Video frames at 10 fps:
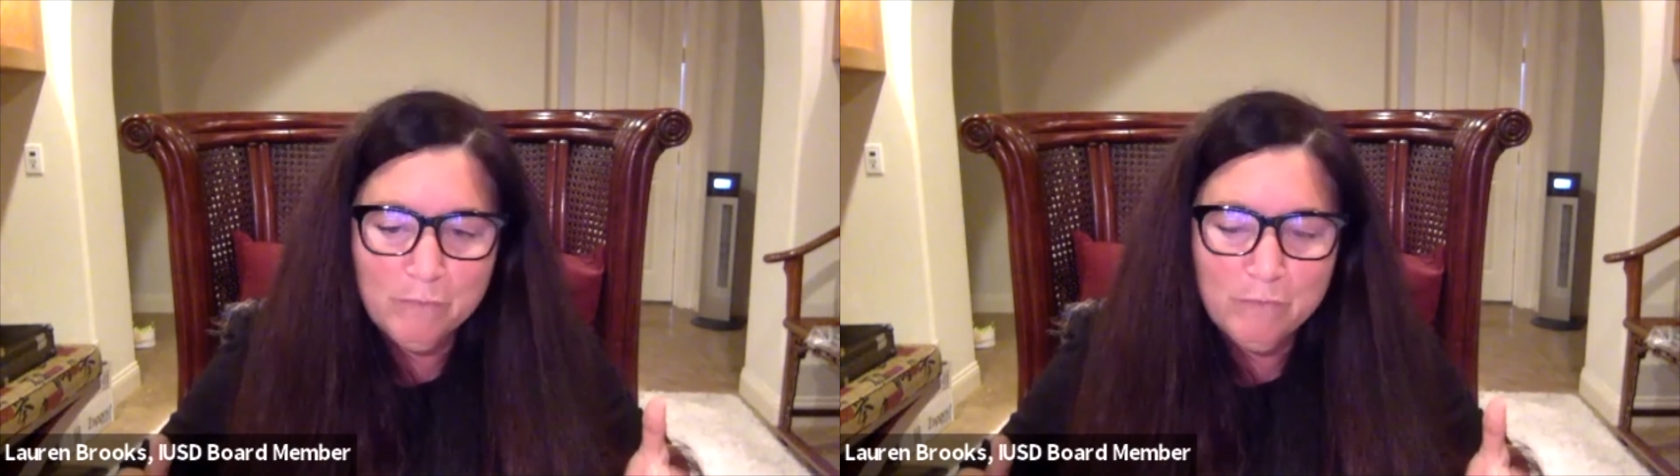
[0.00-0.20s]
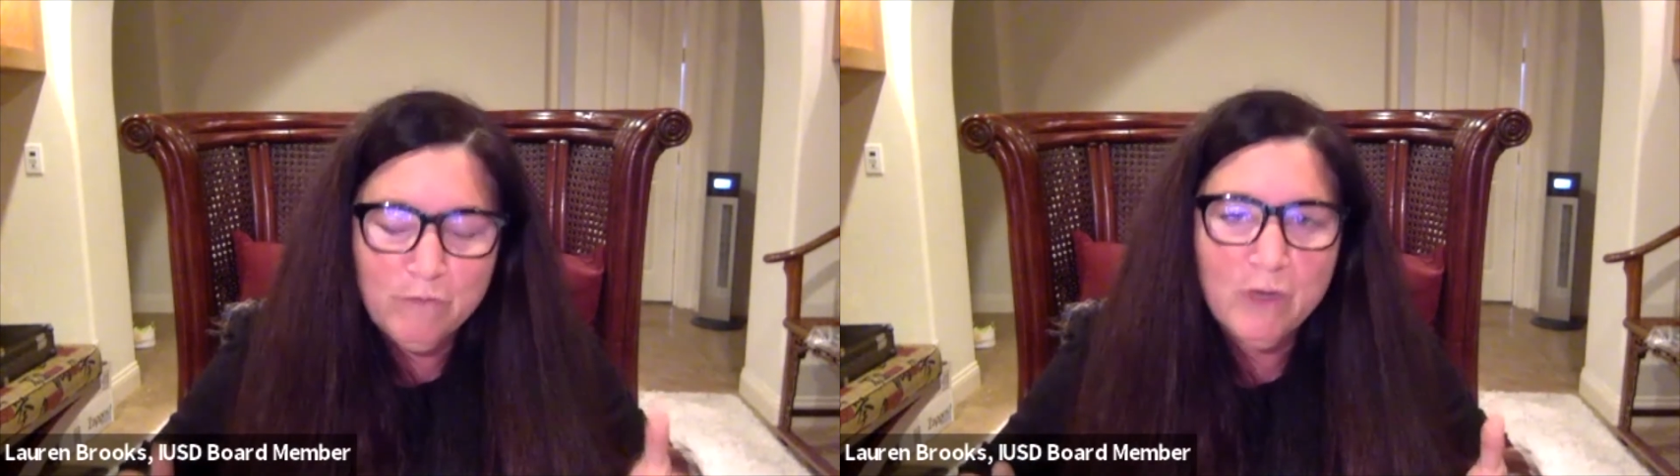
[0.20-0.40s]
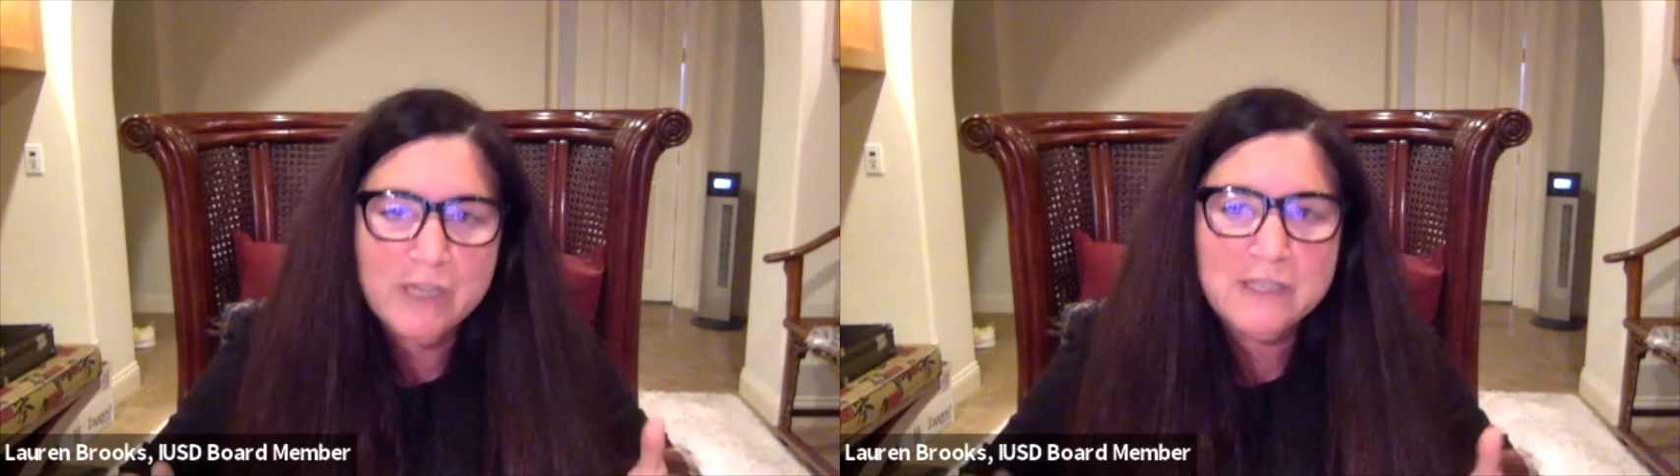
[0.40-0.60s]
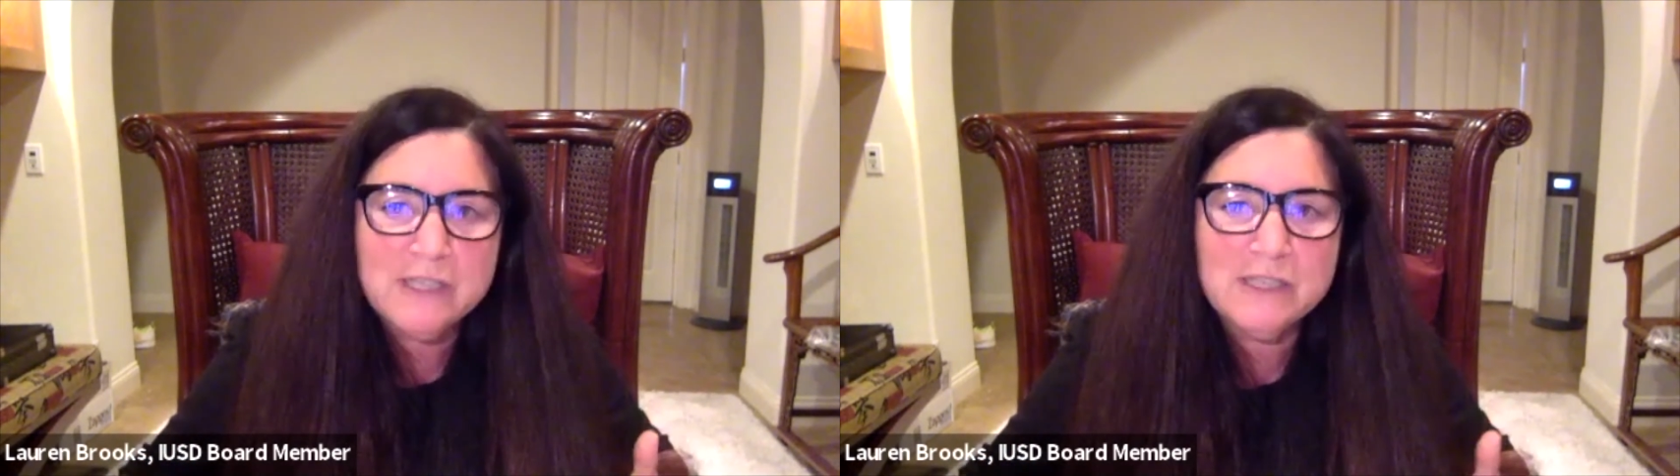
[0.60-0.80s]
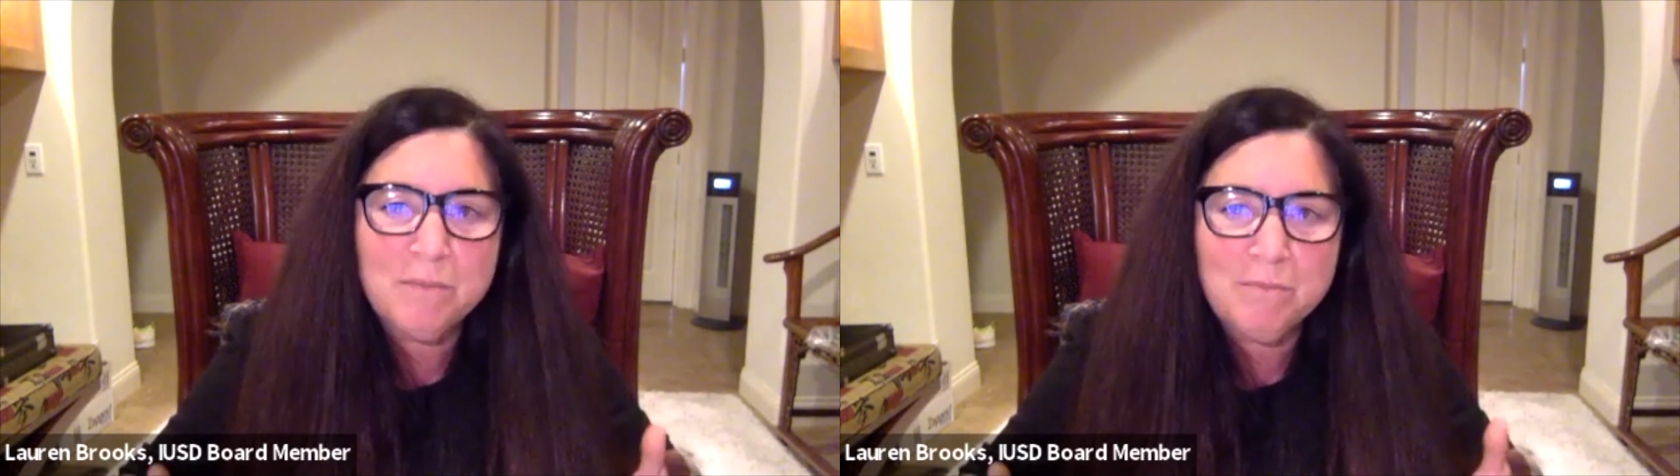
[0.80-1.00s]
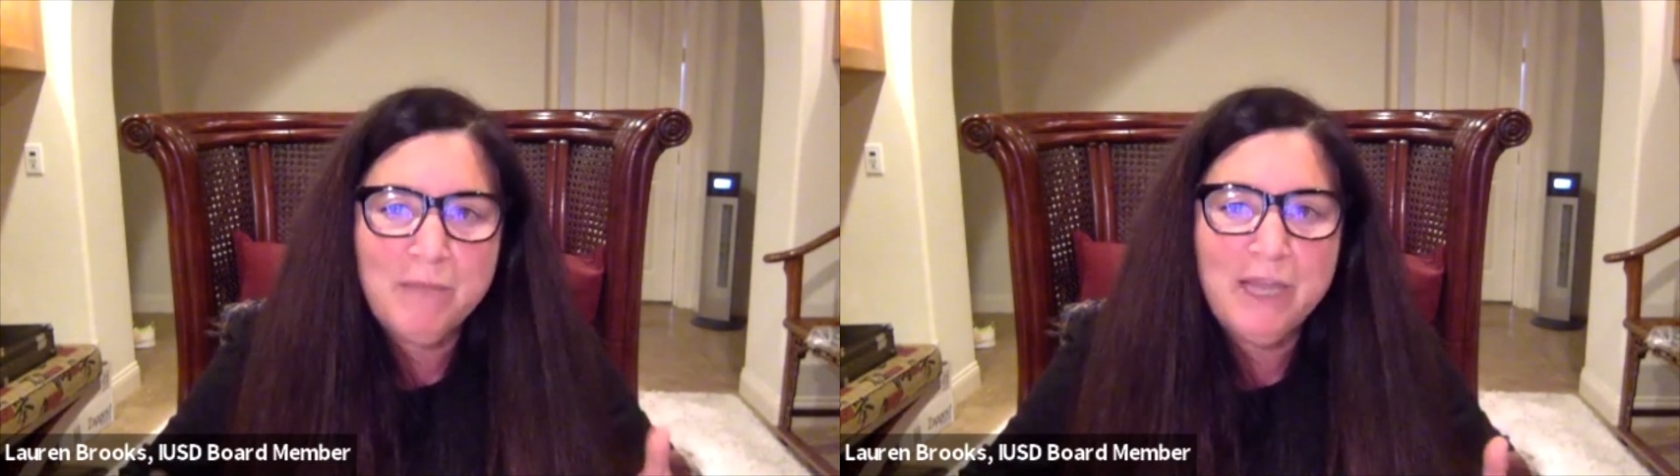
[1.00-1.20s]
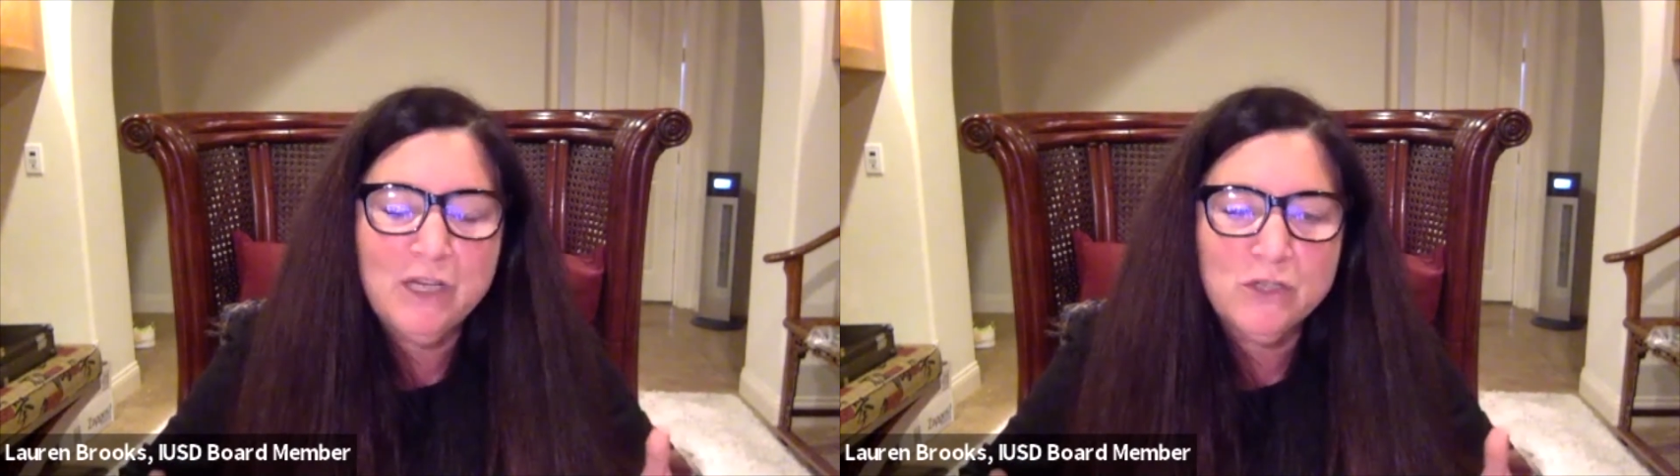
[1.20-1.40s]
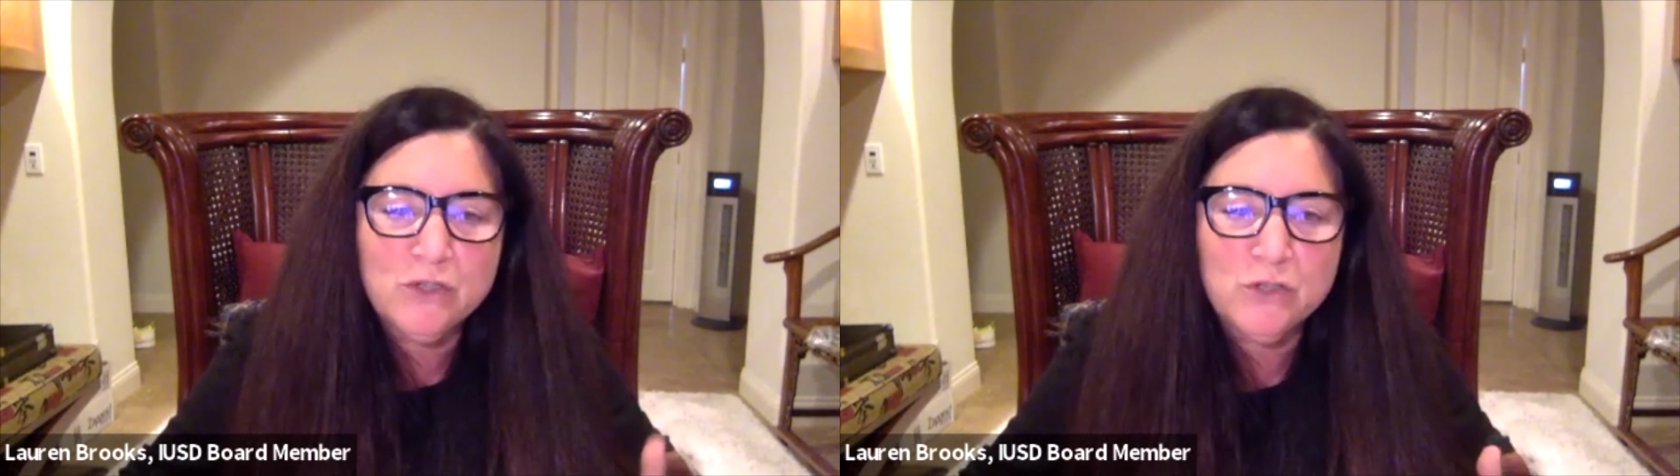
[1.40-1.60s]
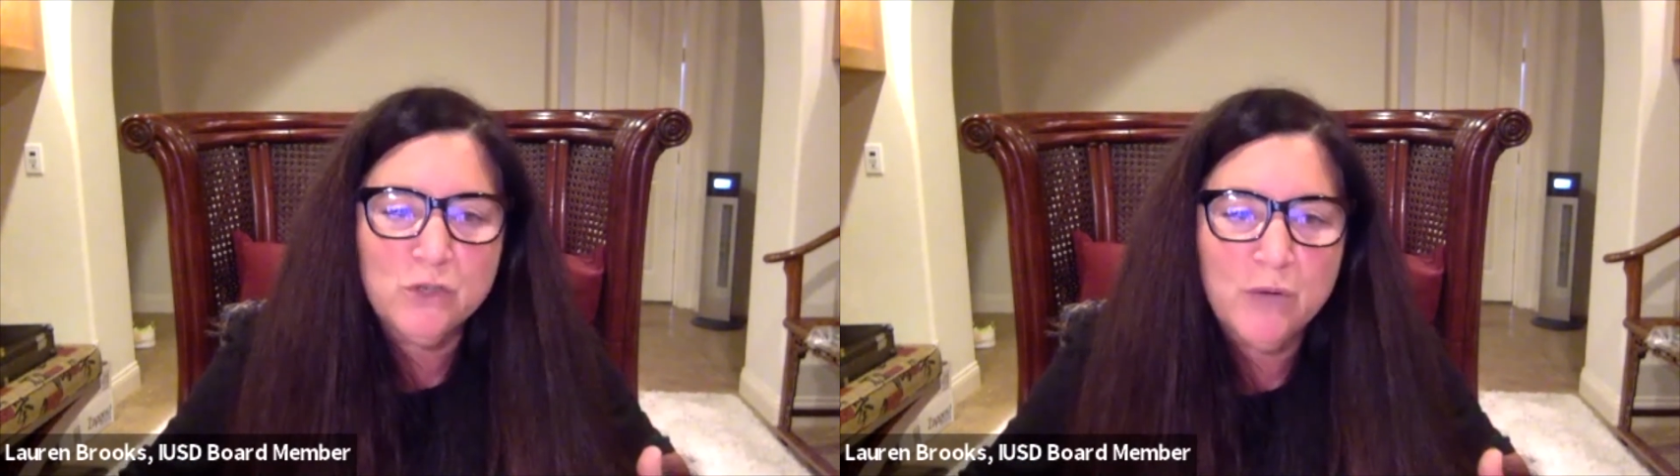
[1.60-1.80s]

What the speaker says: focus is making sure